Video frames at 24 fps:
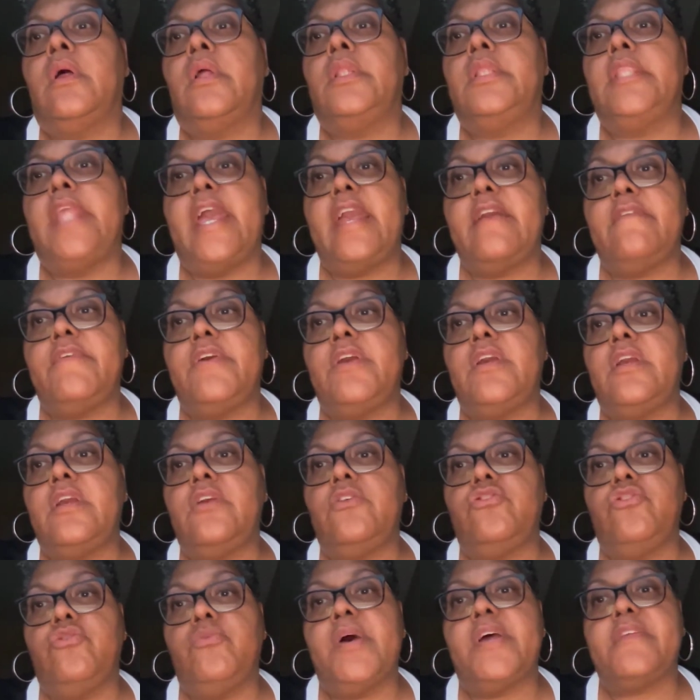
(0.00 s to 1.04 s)
Navy,
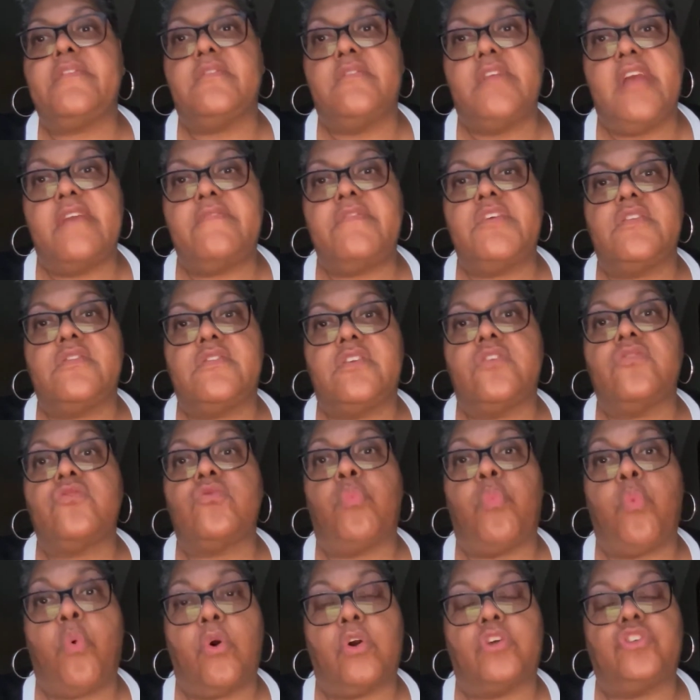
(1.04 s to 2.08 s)
U.S. Navy sends
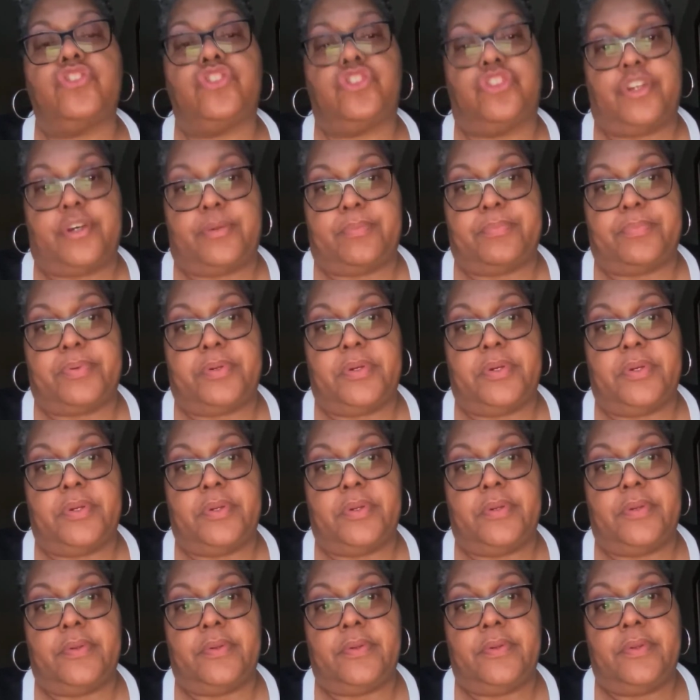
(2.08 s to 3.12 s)
warship
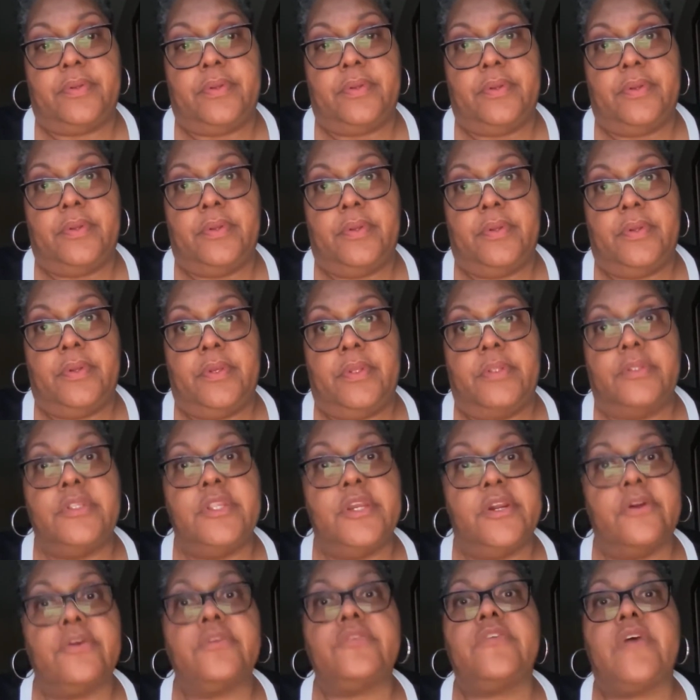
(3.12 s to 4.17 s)

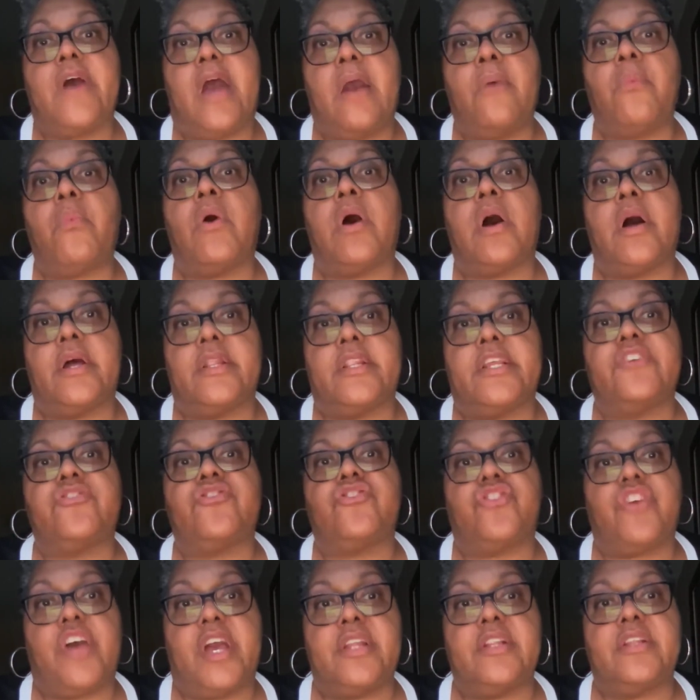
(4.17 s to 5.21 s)
near Taiwan as
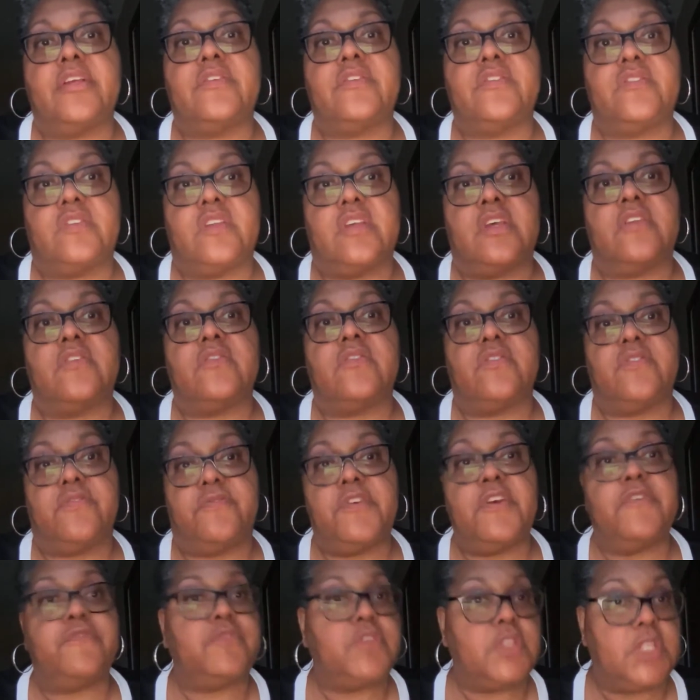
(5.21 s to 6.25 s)
China sends
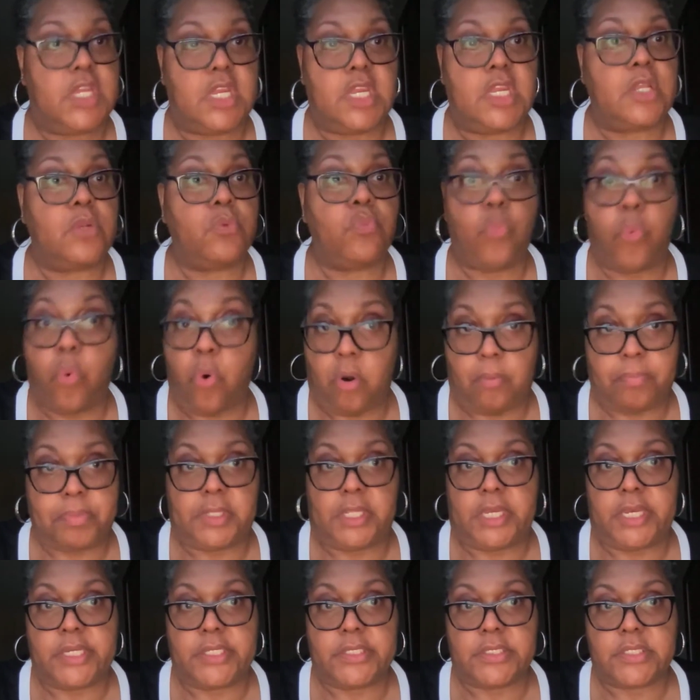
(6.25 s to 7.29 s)
15
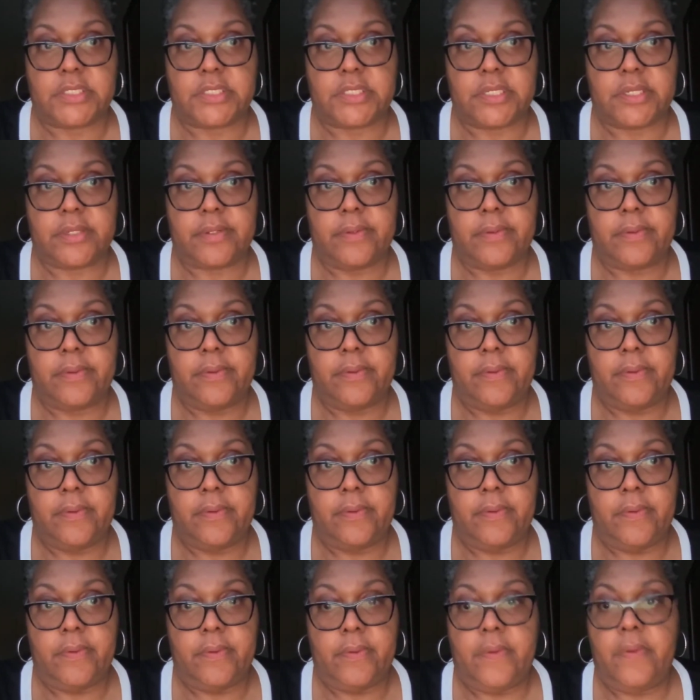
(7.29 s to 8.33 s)
warplanes.
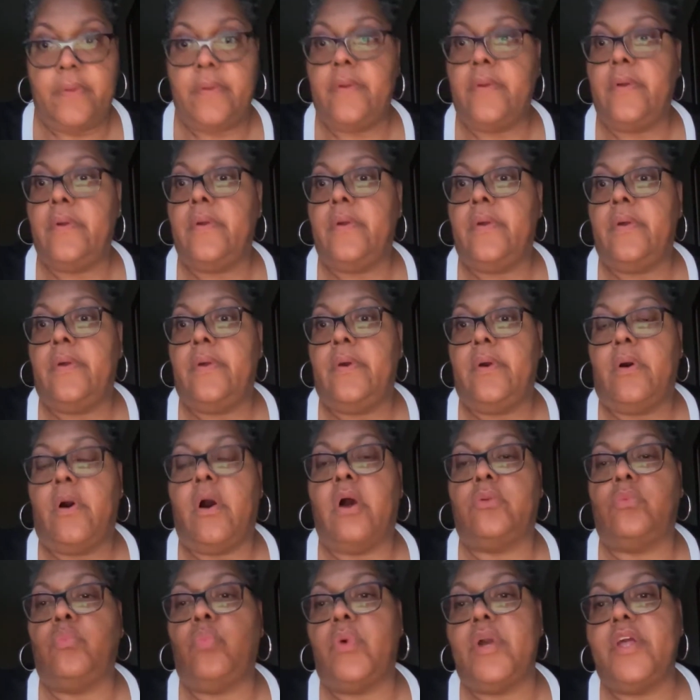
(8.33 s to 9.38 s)

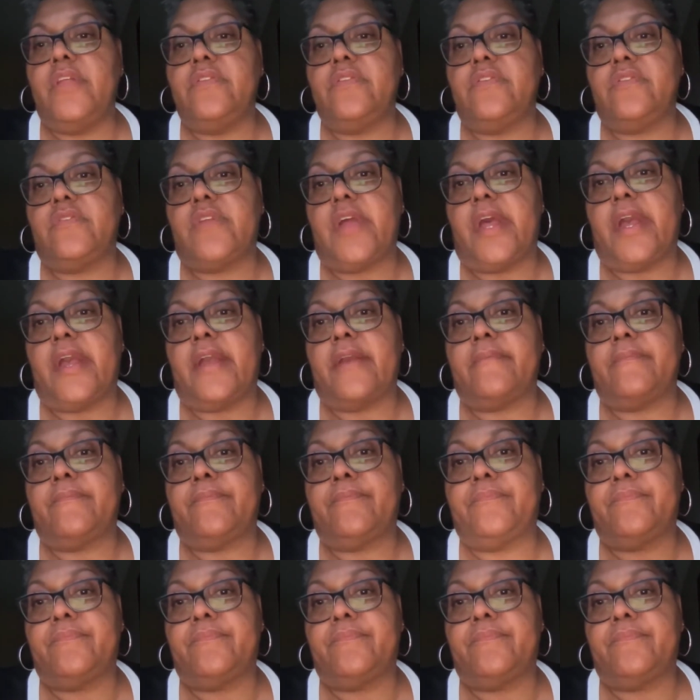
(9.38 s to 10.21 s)
On Wednesday,